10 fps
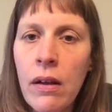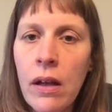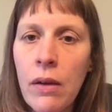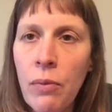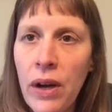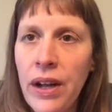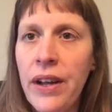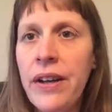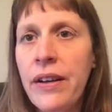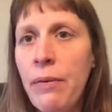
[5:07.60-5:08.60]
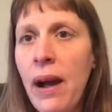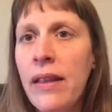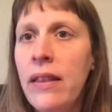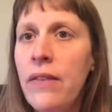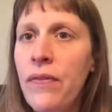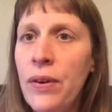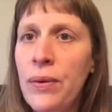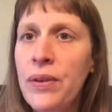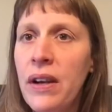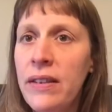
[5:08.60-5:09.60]
work when the
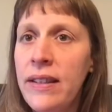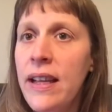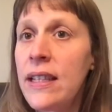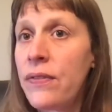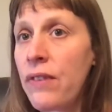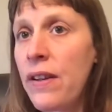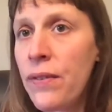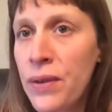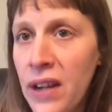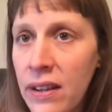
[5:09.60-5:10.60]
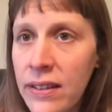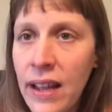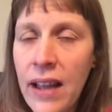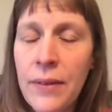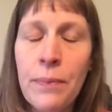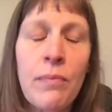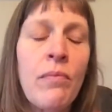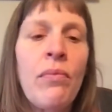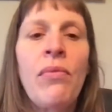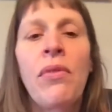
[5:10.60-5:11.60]
food contains free food content.
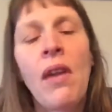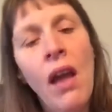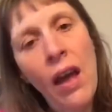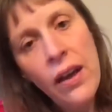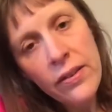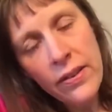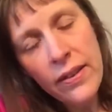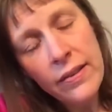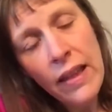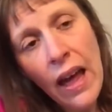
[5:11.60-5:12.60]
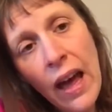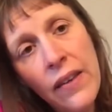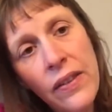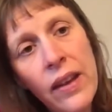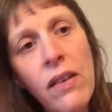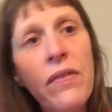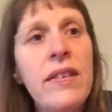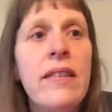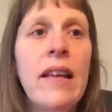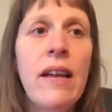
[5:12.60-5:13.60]
So there's that, and then
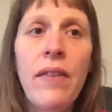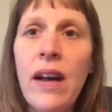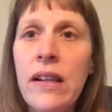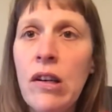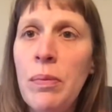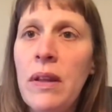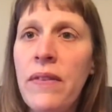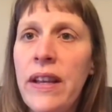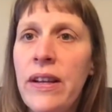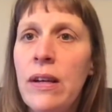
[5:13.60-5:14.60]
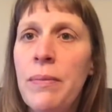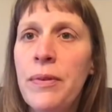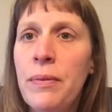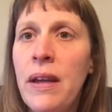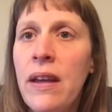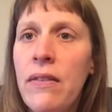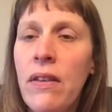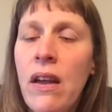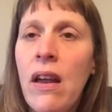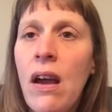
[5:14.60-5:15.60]
obviously I've had a couple of hiccups with
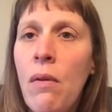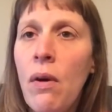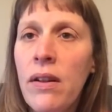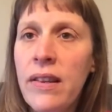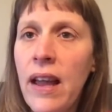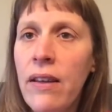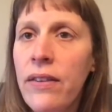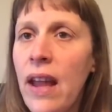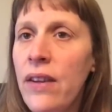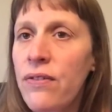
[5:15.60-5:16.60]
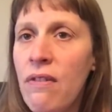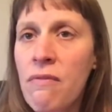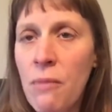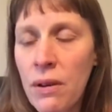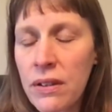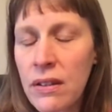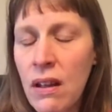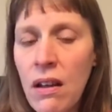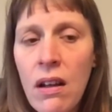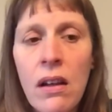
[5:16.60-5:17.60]
what's a healthy extra and what's
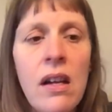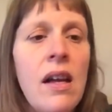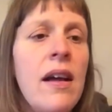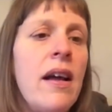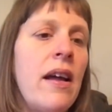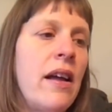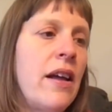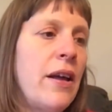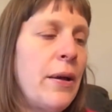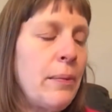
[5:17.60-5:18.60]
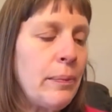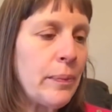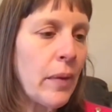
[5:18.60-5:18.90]
not. And